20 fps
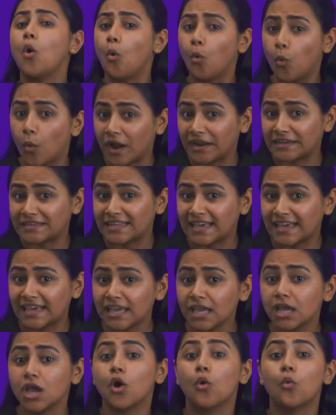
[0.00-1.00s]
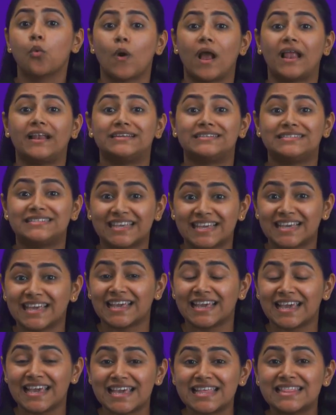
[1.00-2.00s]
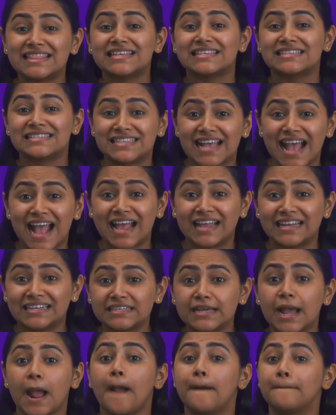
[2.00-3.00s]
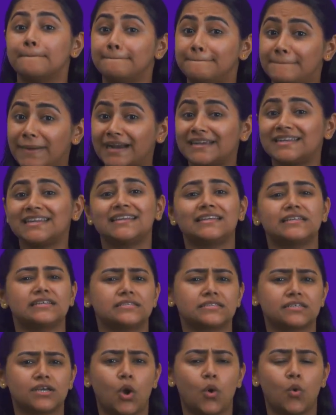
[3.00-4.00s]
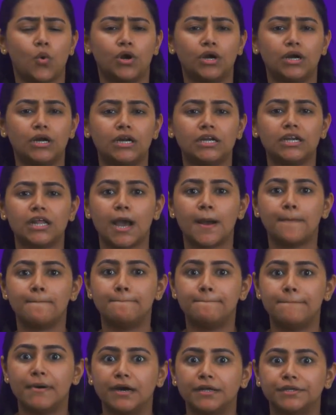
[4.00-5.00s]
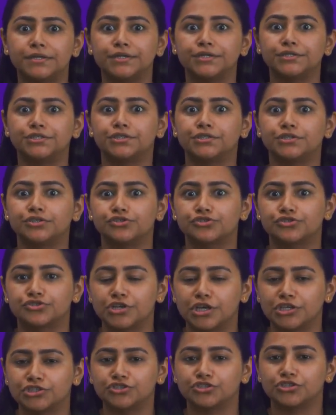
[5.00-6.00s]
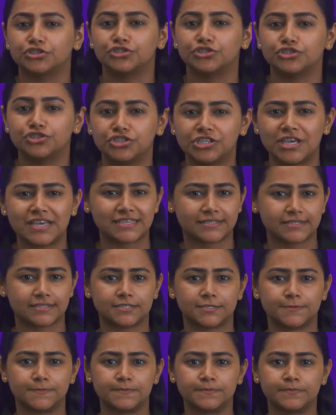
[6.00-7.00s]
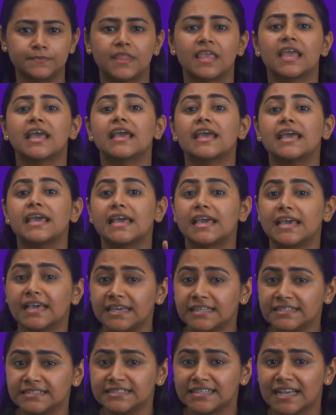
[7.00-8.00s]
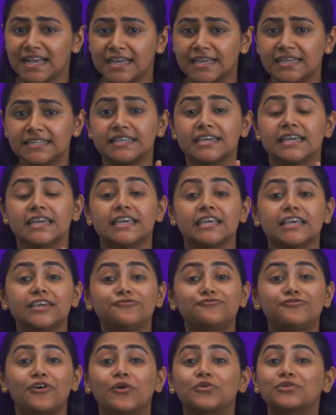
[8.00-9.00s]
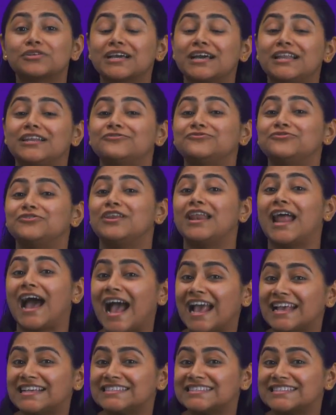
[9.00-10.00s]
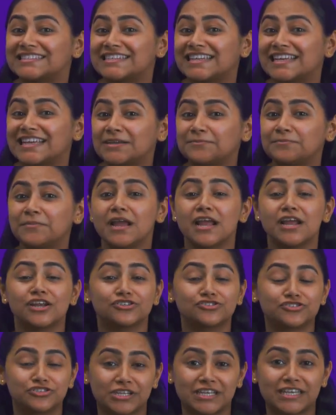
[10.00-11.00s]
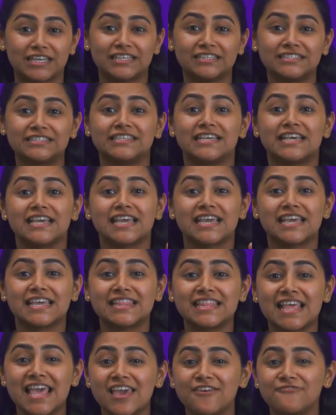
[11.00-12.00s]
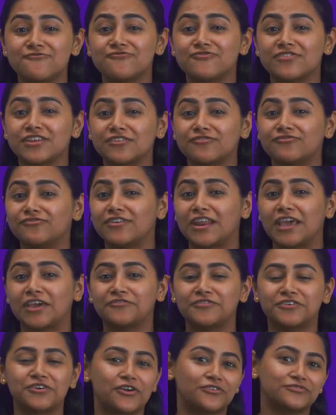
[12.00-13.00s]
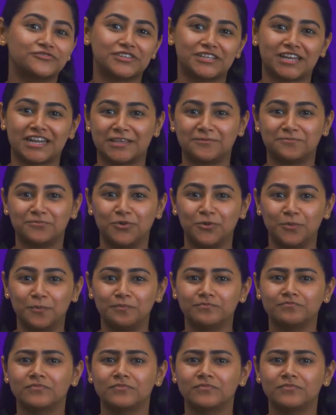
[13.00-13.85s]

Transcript: One day, while digging in the sand, Buddy discovered a buried treasure chest. Inside, he found colorful ice cream, treats in every flavor of the rainbow.